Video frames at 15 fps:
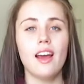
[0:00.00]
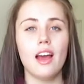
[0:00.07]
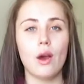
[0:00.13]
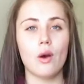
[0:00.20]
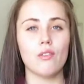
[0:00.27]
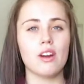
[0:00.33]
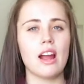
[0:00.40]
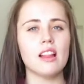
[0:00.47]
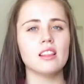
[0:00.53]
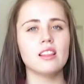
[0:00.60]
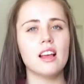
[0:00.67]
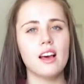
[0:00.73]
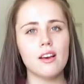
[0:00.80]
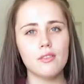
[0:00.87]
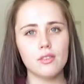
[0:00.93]
However, I
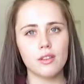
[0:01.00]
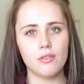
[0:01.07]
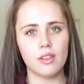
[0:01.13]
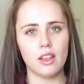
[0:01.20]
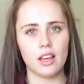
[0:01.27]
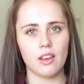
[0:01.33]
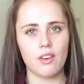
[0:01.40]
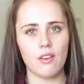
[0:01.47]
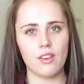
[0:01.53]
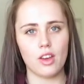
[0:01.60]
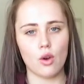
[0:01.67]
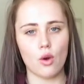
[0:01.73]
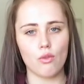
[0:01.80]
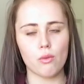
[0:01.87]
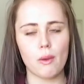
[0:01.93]
love the feeling of having
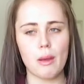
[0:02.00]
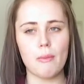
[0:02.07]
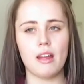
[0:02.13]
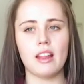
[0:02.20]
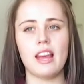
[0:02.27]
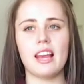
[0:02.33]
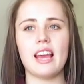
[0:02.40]
it go over my belly.